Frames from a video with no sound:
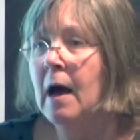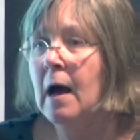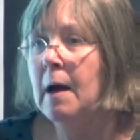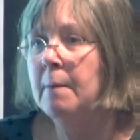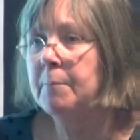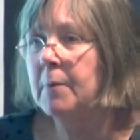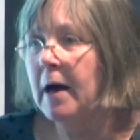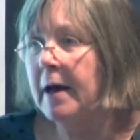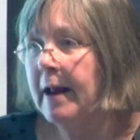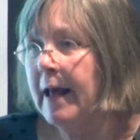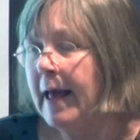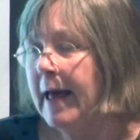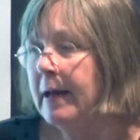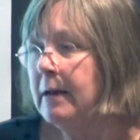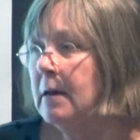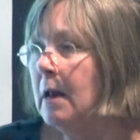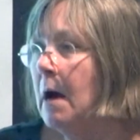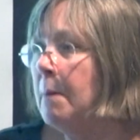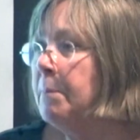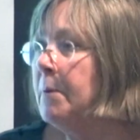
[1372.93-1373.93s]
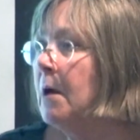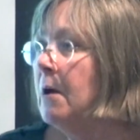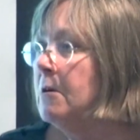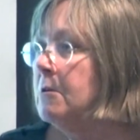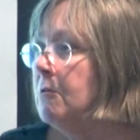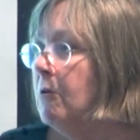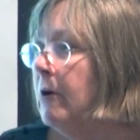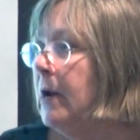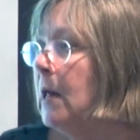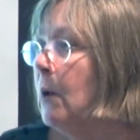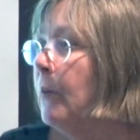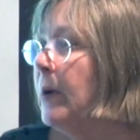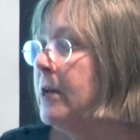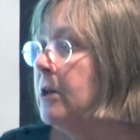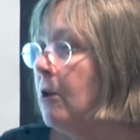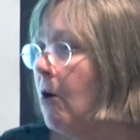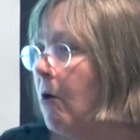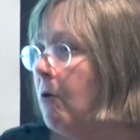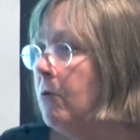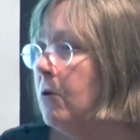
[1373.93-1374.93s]
I'm going to end up concluding we
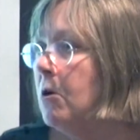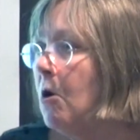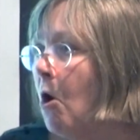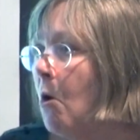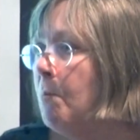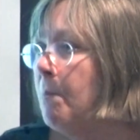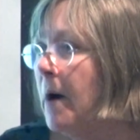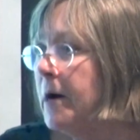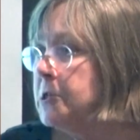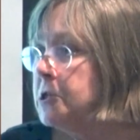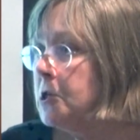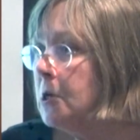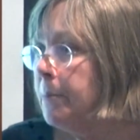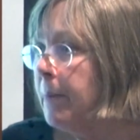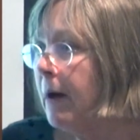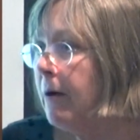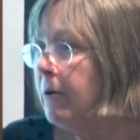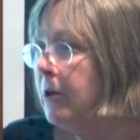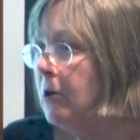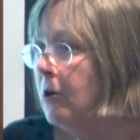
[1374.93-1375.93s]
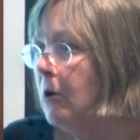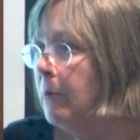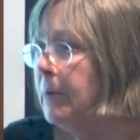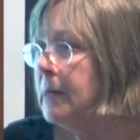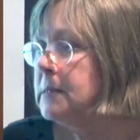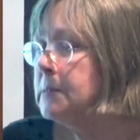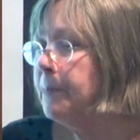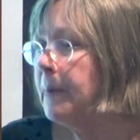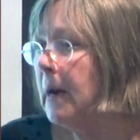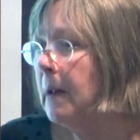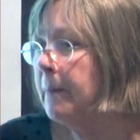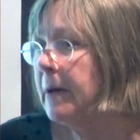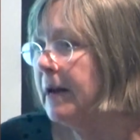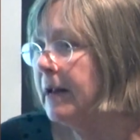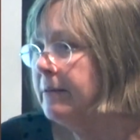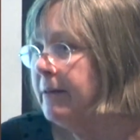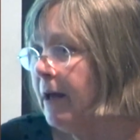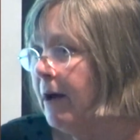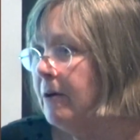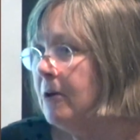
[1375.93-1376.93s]
don't know much about humans, but I'm
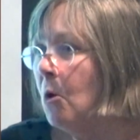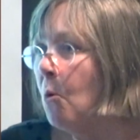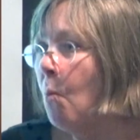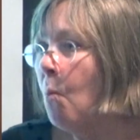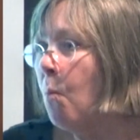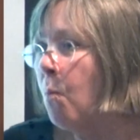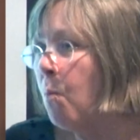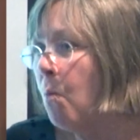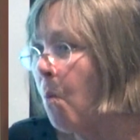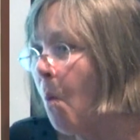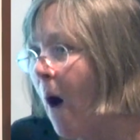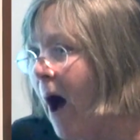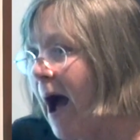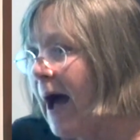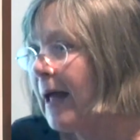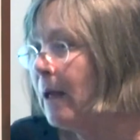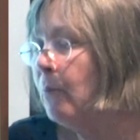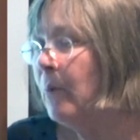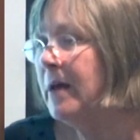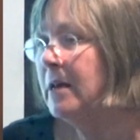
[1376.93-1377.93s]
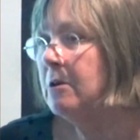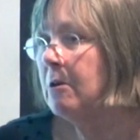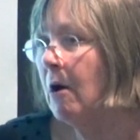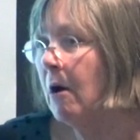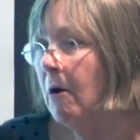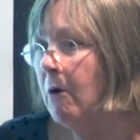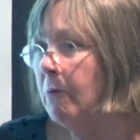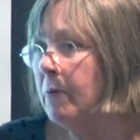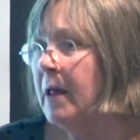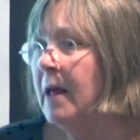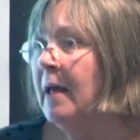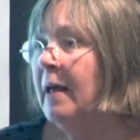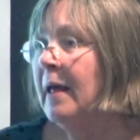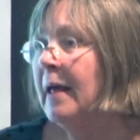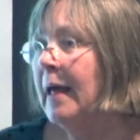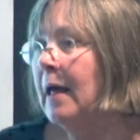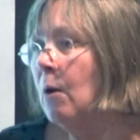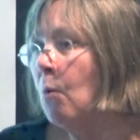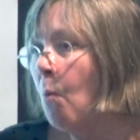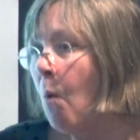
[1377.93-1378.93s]
going to tell you why we don't
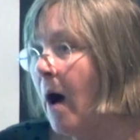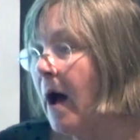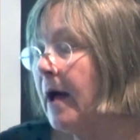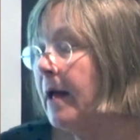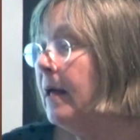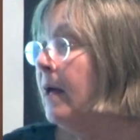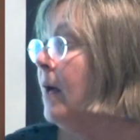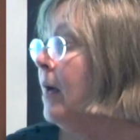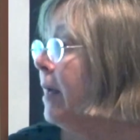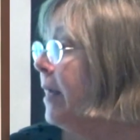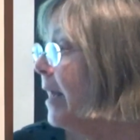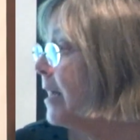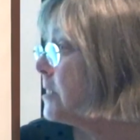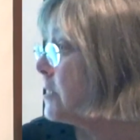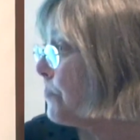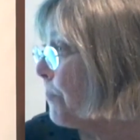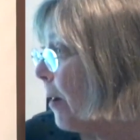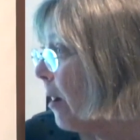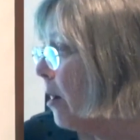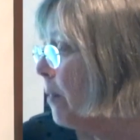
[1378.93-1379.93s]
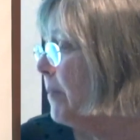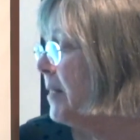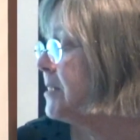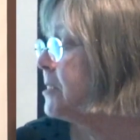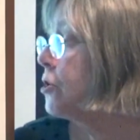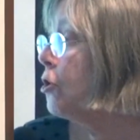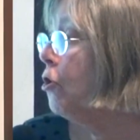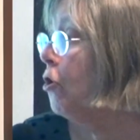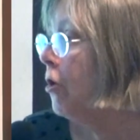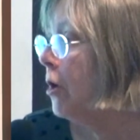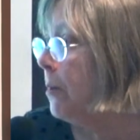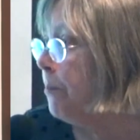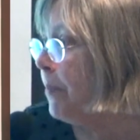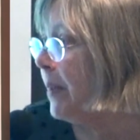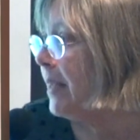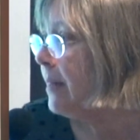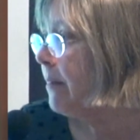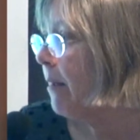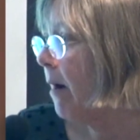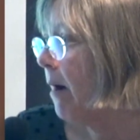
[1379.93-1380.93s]
and why experiments could
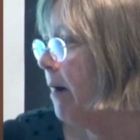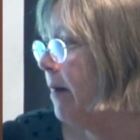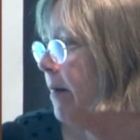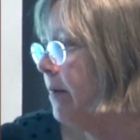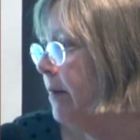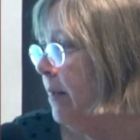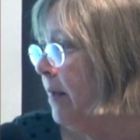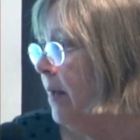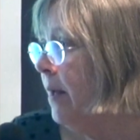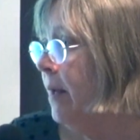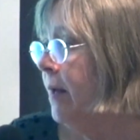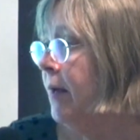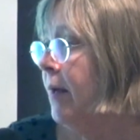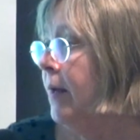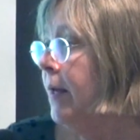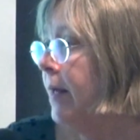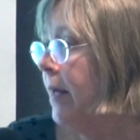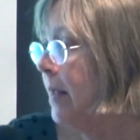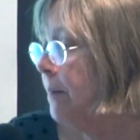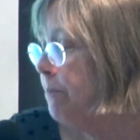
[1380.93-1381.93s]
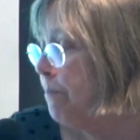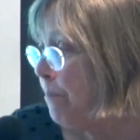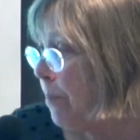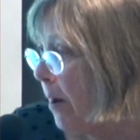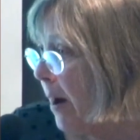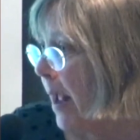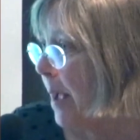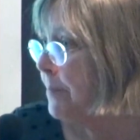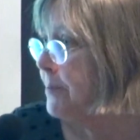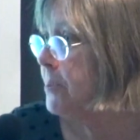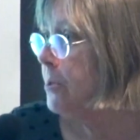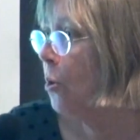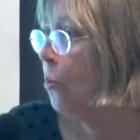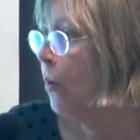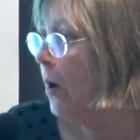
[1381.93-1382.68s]
be done, and perhaps there